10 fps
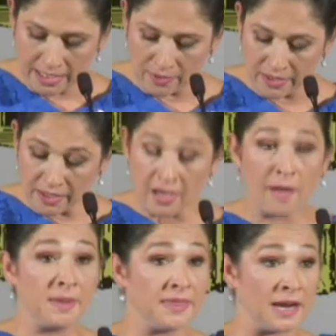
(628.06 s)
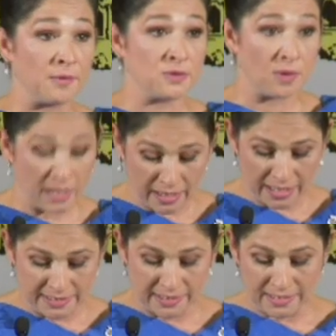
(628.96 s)
Now, the incumbent that I was running
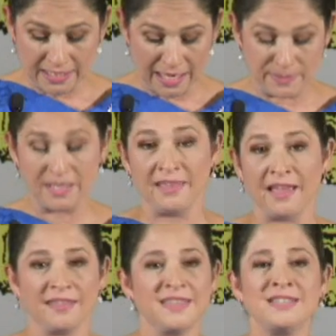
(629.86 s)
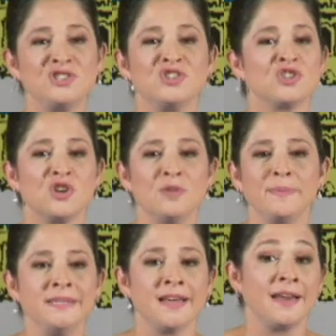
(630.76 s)
against at the time said that this just couldn't
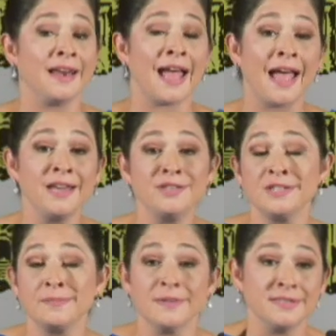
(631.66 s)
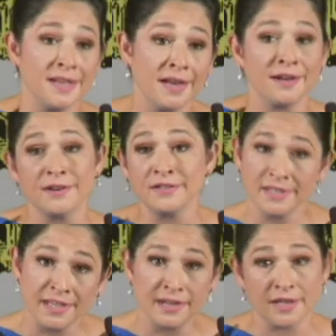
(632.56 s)
be done, and I just must not
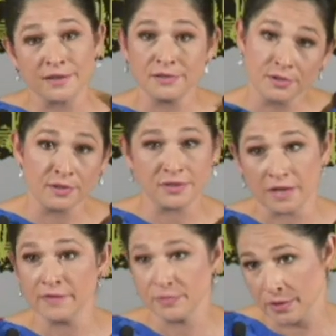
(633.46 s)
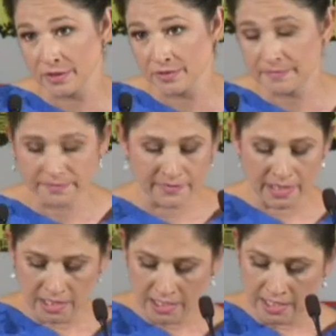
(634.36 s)
understand how the comptroller's office works.
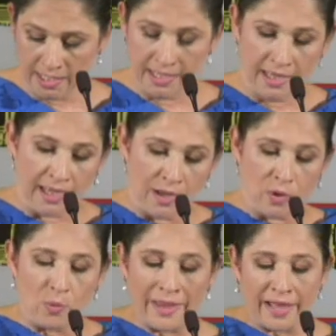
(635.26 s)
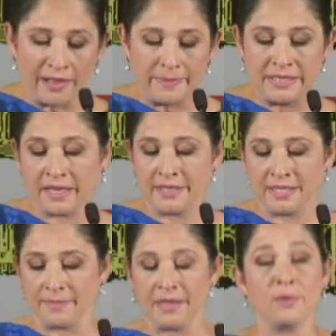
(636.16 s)
Well, let me tell you
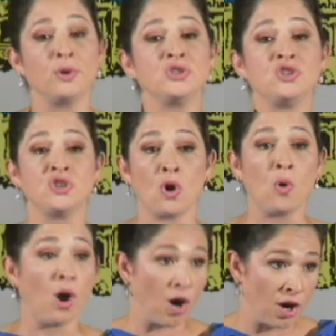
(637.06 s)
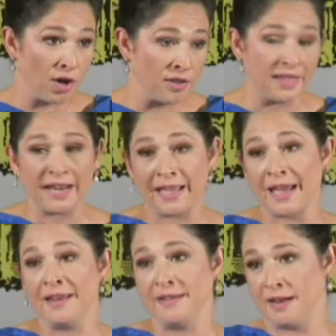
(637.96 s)
something. It was so hard that I
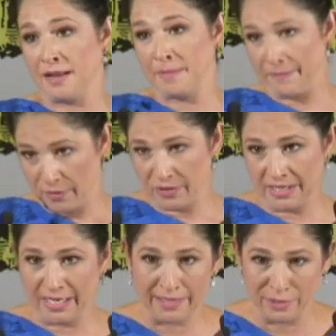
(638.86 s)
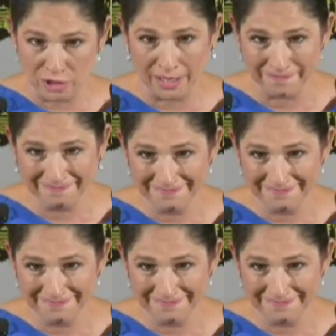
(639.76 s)
got it done on my first day on the job.